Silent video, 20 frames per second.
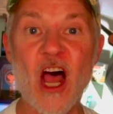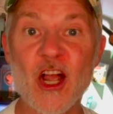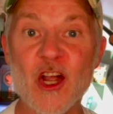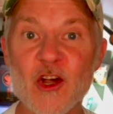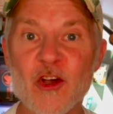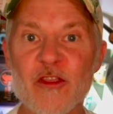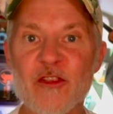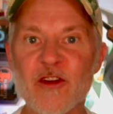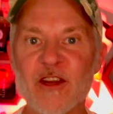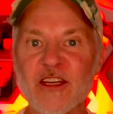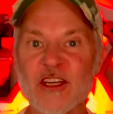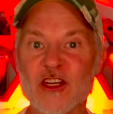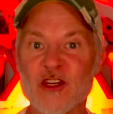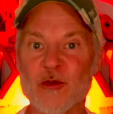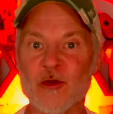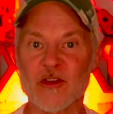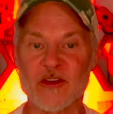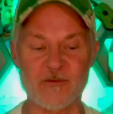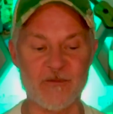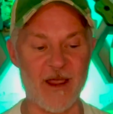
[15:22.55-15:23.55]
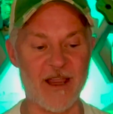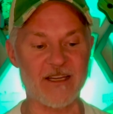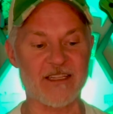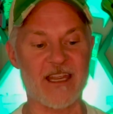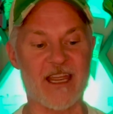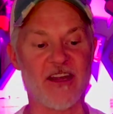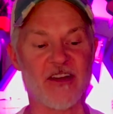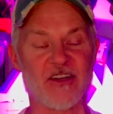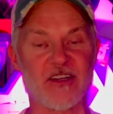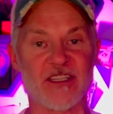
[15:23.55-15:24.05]
good thing to do with
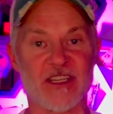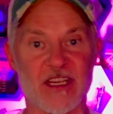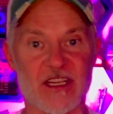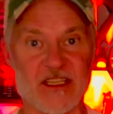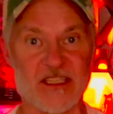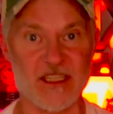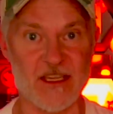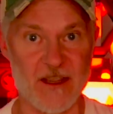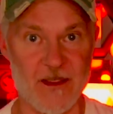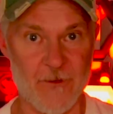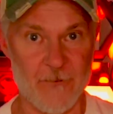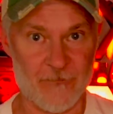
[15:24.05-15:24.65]
spectators is,